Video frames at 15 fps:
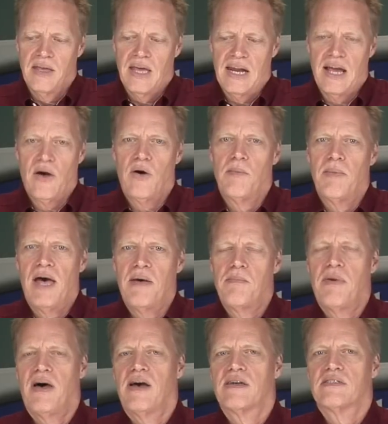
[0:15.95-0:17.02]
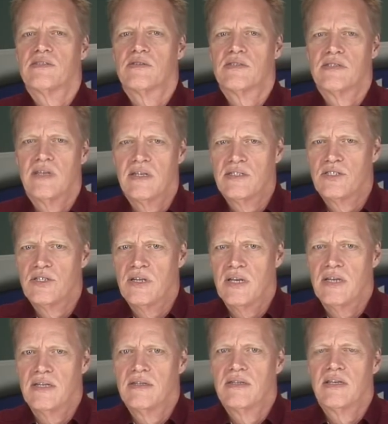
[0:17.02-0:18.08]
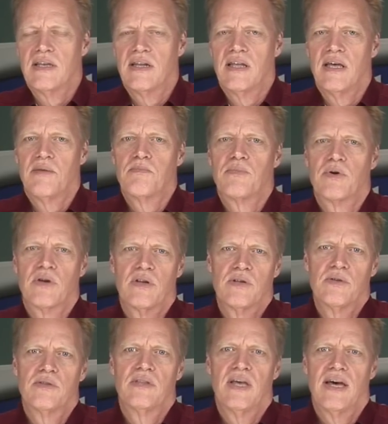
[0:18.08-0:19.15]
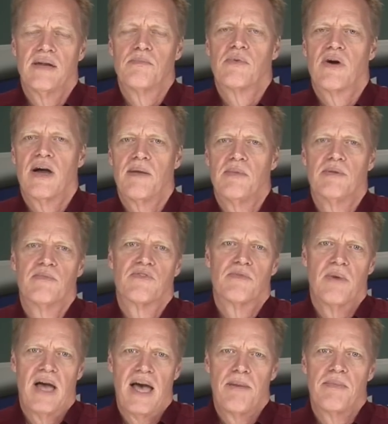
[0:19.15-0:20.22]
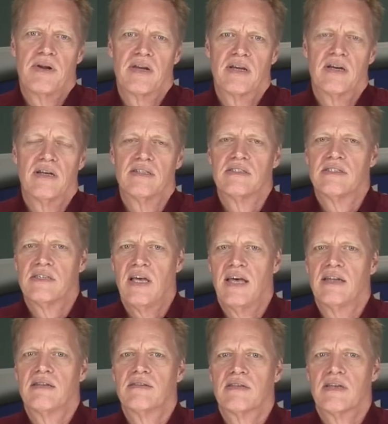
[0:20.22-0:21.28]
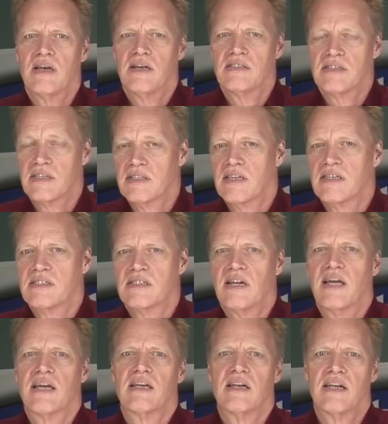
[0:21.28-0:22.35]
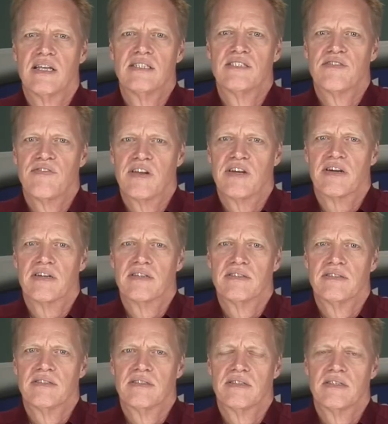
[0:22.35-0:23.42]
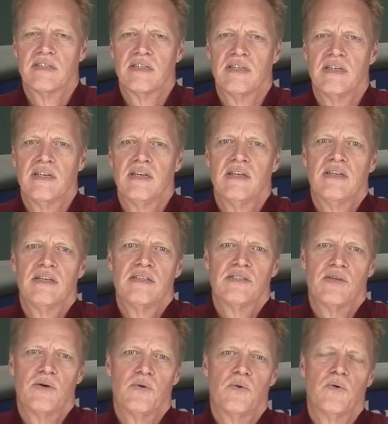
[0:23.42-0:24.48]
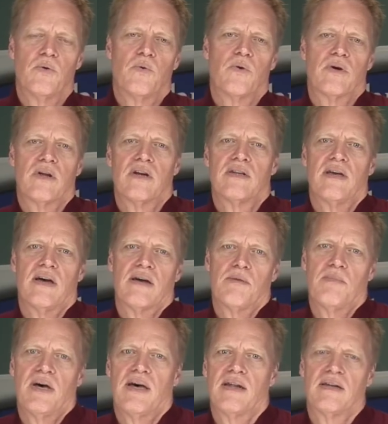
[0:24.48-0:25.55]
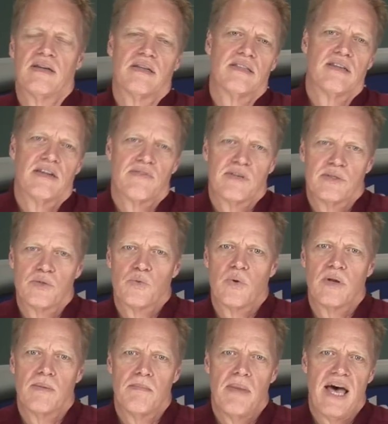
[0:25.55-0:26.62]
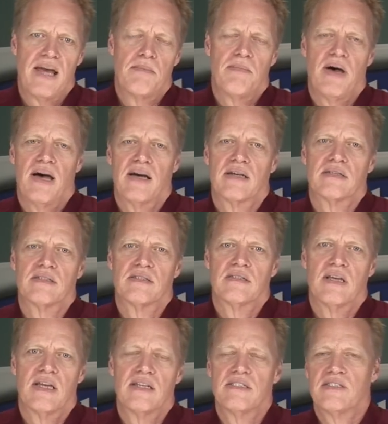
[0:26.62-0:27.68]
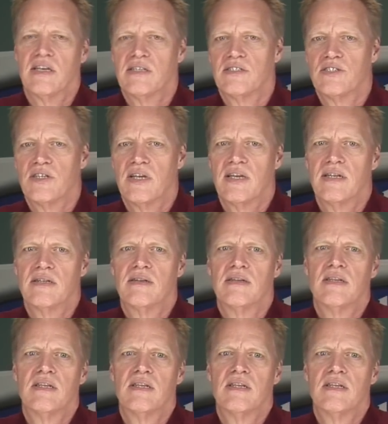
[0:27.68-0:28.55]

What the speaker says: and how a matte box or sunshade can help preclude that problem from happening on set, causing things like lens flare. So we're going to talk about the difference between a matte box and a sunshade,